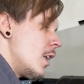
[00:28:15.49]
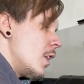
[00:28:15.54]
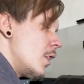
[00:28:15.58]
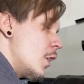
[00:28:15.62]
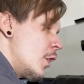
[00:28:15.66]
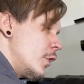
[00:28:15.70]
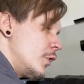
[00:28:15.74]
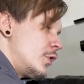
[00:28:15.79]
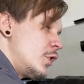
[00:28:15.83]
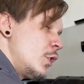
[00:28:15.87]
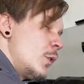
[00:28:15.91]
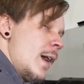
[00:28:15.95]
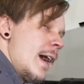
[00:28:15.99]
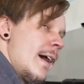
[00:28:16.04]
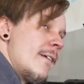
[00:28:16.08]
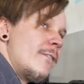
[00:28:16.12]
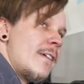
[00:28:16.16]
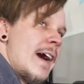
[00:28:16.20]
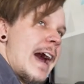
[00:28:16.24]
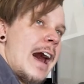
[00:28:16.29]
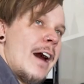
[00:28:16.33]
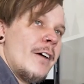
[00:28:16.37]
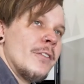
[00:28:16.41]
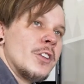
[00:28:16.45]
Those do have
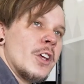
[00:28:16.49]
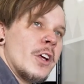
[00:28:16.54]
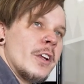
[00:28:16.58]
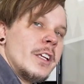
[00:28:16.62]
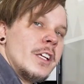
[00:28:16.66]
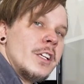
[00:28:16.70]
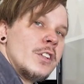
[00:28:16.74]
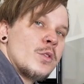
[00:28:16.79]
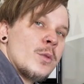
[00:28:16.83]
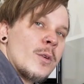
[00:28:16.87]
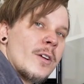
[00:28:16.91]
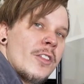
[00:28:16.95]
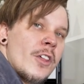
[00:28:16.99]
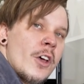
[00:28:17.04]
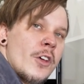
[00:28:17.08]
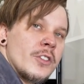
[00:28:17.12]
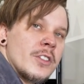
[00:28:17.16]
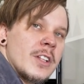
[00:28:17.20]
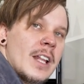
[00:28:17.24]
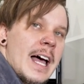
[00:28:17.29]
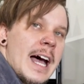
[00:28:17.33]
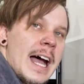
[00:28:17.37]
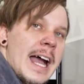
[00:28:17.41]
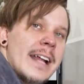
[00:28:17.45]
valves on each one of
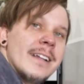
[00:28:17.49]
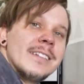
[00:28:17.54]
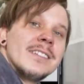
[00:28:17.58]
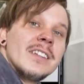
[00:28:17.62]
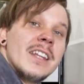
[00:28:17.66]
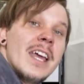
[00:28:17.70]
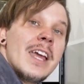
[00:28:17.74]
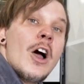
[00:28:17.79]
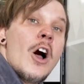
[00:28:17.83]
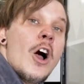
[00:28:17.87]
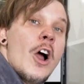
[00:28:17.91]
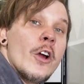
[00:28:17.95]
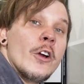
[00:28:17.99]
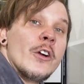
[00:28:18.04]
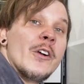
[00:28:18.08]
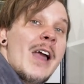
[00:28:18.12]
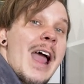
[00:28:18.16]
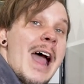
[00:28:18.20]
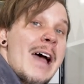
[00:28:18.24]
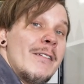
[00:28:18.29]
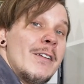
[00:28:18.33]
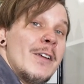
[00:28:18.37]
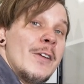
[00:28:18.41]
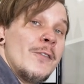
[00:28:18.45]
those lines and they are
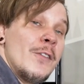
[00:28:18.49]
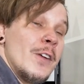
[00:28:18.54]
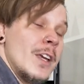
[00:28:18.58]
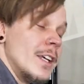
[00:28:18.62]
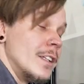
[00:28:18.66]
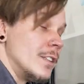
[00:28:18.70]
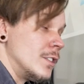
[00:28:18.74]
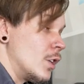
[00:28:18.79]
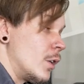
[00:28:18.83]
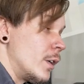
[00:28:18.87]
gravity feed.